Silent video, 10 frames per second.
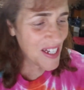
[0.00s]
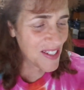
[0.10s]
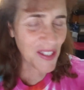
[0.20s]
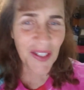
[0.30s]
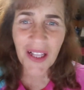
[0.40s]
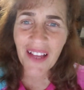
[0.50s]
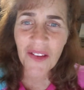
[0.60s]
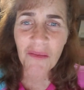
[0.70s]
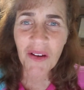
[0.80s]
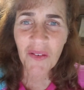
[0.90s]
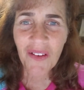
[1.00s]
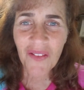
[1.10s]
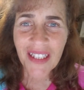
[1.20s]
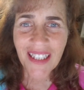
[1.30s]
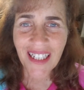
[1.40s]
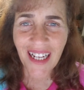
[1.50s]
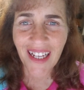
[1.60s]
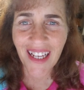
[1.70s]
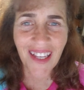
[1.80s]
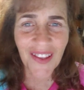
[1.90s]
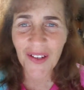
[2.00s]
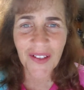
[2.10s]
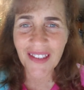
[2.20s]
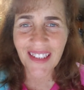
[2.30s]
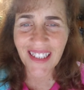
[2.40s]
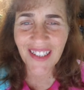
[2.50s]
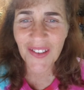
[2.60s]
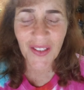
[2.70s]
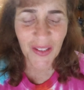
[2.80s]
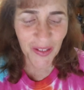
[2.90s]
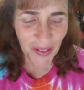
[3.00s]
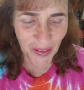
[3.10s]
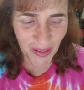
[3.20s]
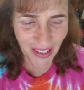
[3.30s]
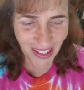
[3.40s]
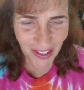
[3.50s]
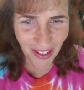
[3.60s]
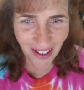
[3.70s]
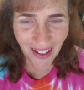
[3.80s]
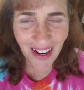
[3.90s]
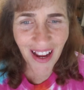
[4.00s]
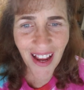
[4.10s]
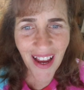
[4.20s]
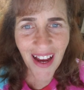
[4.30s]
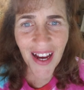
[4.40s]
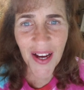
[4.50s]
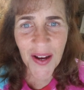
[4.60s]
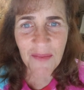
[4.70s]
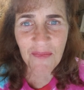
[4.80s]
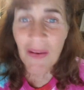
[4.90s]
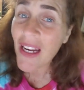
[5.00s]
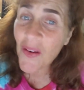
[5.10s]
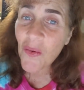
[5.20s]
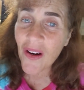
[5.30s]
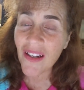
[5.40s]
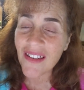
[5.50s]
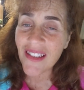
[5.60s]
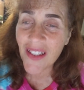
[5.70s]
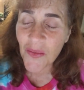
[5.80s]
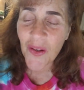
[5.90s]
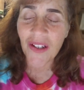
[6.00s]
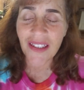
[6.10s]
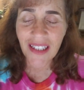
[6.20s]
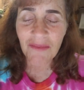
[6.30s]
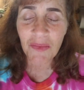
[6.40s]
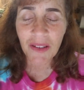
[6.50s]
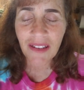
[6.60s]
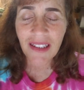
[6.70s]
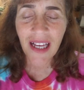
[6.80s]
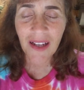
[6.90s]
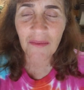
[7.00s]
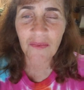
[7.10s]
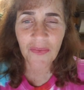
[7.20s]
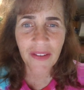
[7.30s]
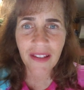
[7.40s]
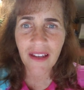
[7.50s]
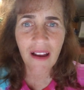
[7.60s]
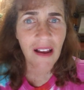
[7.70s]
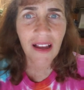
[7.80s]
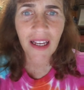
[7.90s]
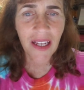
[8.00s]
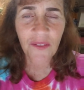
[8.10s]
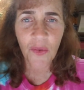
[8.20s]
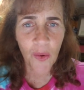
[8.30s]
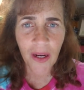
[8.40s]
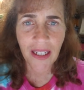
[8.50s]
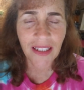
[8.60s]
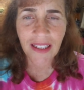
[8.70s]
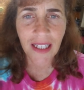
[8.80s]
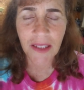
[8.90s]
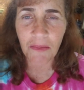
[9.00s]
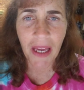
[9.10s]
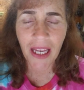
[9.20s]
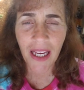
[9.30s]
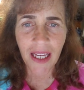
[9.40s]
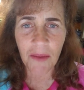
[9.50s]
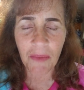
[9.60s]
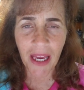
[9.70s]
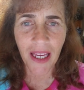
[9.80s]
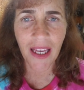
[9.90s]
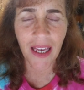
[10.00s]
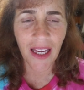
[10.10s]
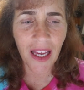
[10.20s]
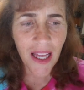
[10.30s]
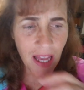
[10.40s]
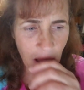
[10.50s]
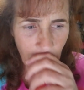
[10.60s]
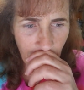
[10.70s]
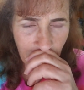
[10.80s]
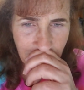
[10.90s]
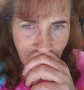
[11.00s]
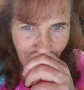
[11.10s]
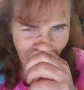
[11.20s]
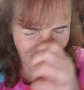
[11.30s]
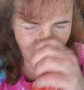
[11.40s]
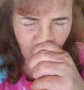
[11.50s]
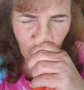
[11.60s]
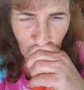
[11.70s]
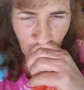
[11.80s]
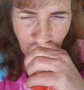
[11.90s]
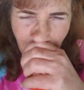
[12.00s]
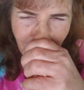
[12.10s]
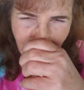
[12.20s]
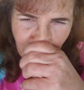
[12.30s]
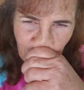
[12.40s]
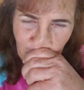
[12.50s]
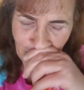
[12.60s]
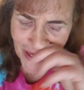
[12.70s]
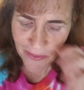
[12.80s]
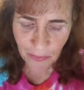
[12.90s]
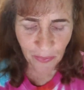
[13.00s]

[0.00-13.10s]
So you'll have to be revisiting either your stickers or your urge jar. Um, but it works, it works. It puts that gnawing voice that's begging and begging aside. Oh my goodness.